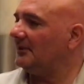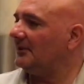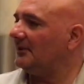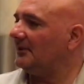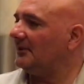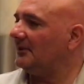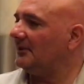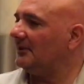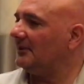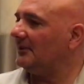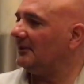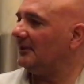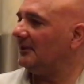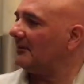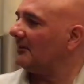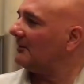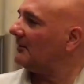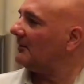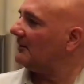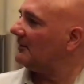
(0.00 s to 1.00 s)
it's
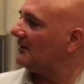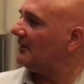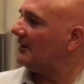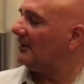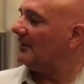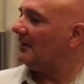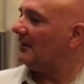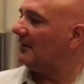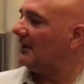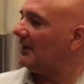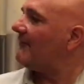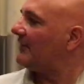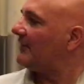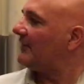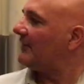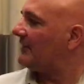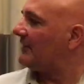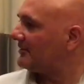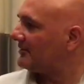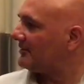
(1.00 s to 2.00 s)
about
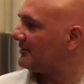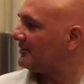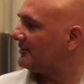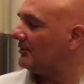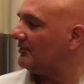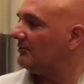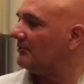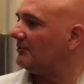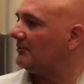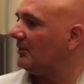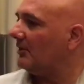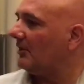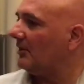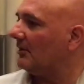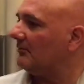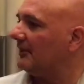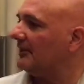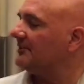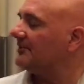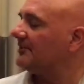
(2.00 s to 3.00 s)
advocates who are
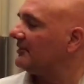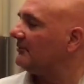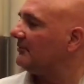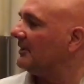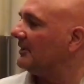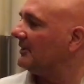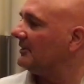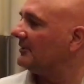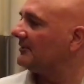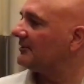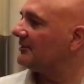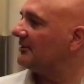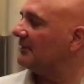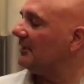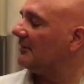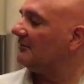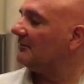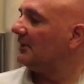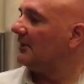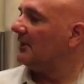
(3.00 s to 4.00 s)
raising awareness, you
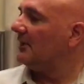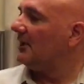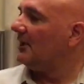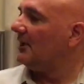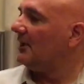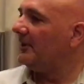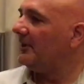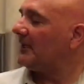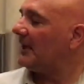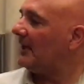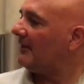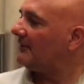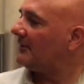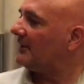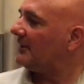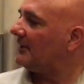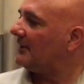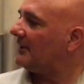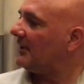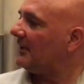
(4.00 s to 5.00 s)
know. We don't have
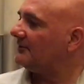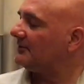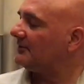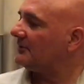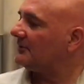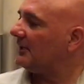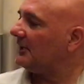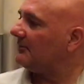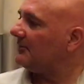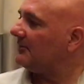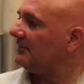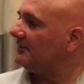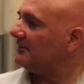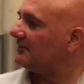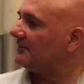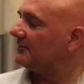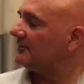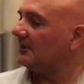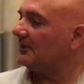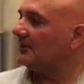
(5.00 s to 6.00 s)
to have celebrities